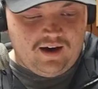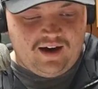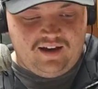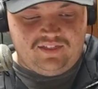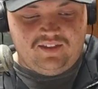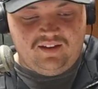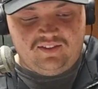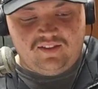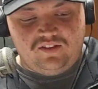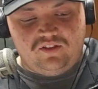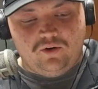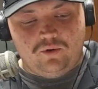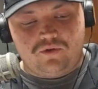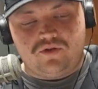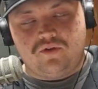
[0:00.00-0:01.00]
I think that
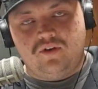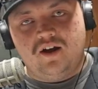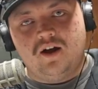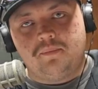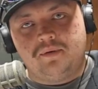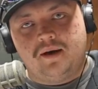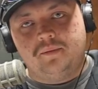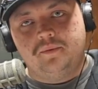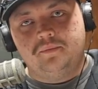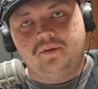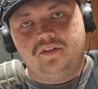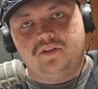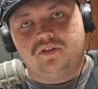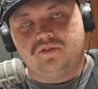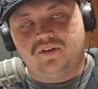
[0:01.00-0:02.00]
those 3 are
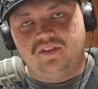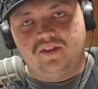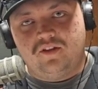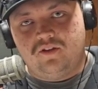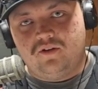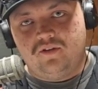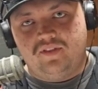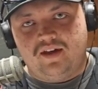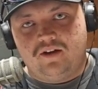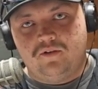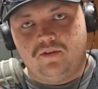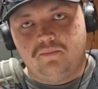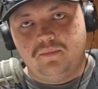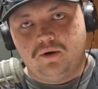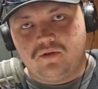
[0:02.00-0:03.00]
probably the 3 that are
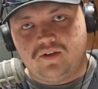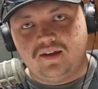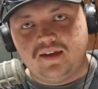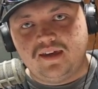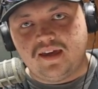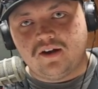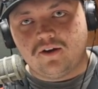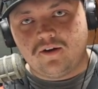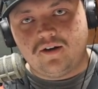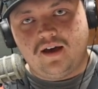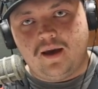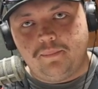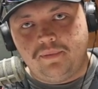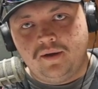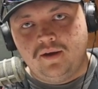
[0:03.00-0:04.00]
the most geared
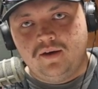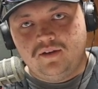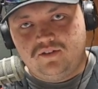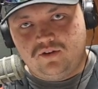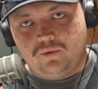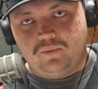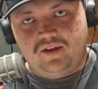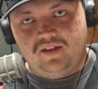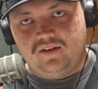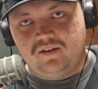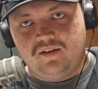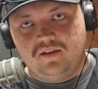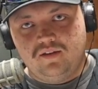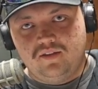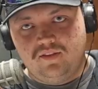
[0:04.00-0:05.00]
up to
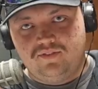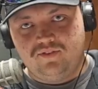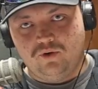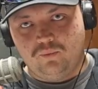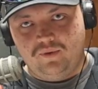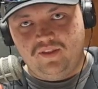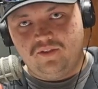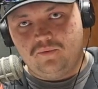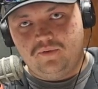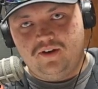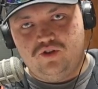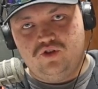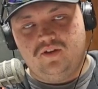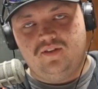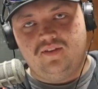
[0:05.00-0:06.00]
win the
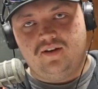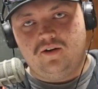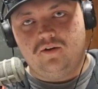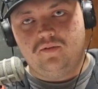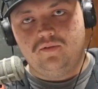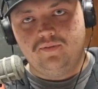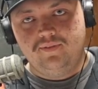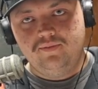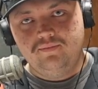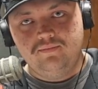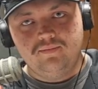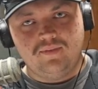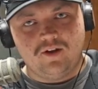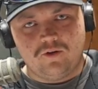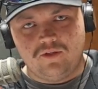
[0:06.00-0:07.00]
region. They're
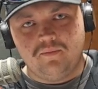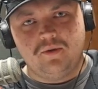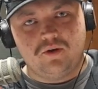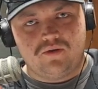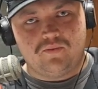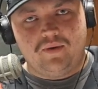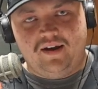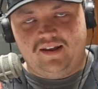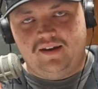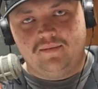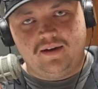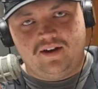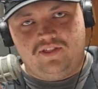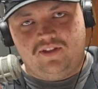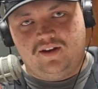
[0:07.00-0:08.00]
the most ready,
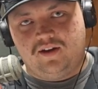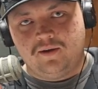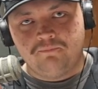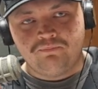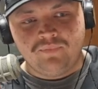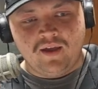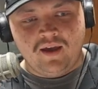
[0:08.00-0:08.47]
I think.